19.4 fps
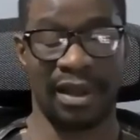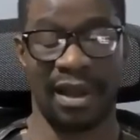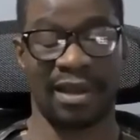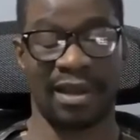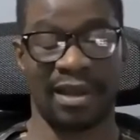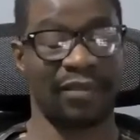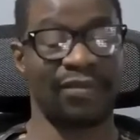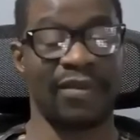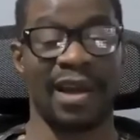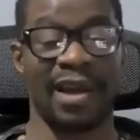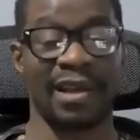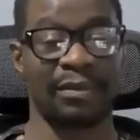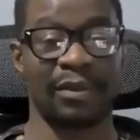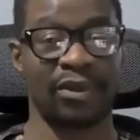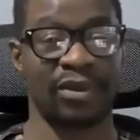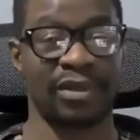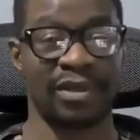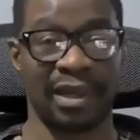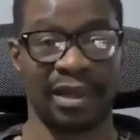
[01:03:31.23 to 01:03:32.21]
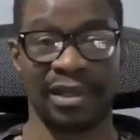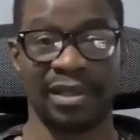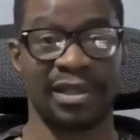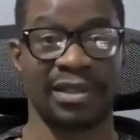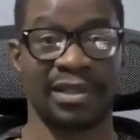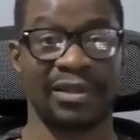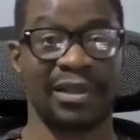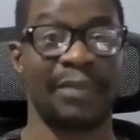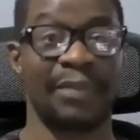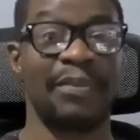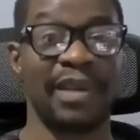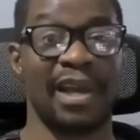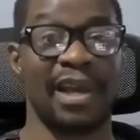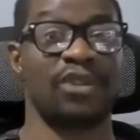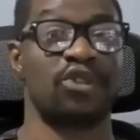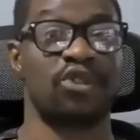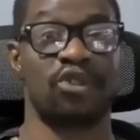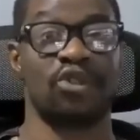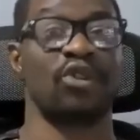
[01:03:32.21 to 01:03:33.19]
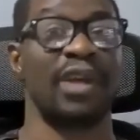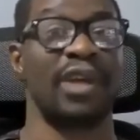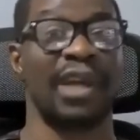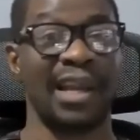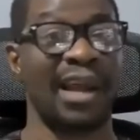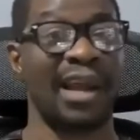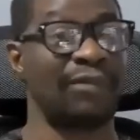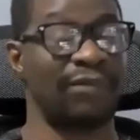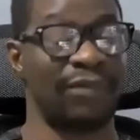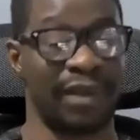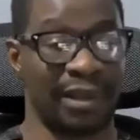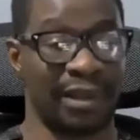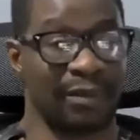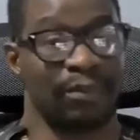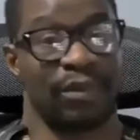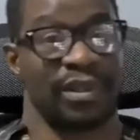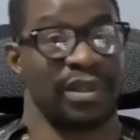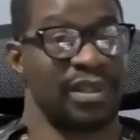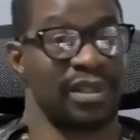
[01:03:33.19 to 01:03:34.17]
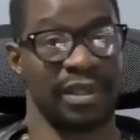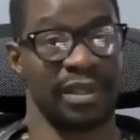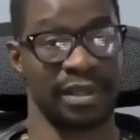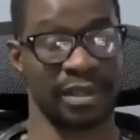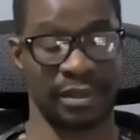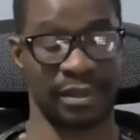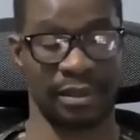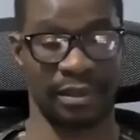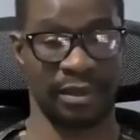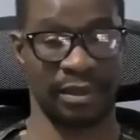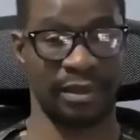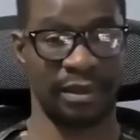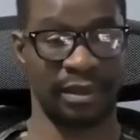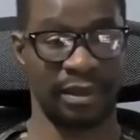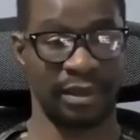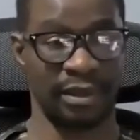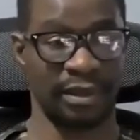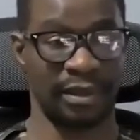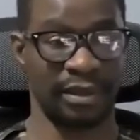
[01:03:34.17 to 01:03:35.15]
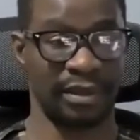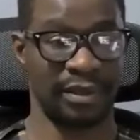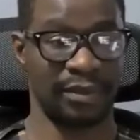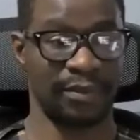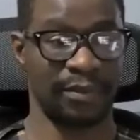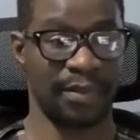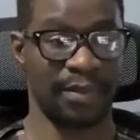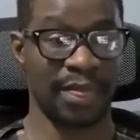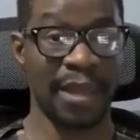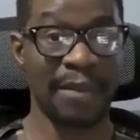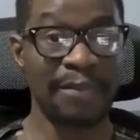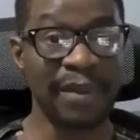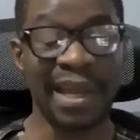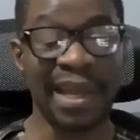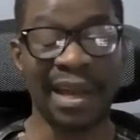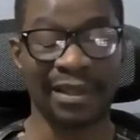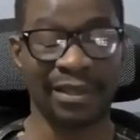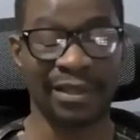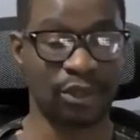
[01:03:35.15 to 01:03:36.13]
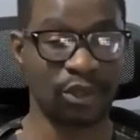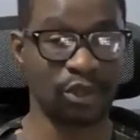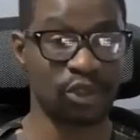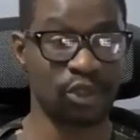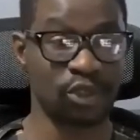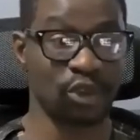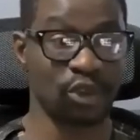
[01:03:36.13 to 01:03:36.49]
as far as me concerned, this is the biggest joke in African politics. The biggest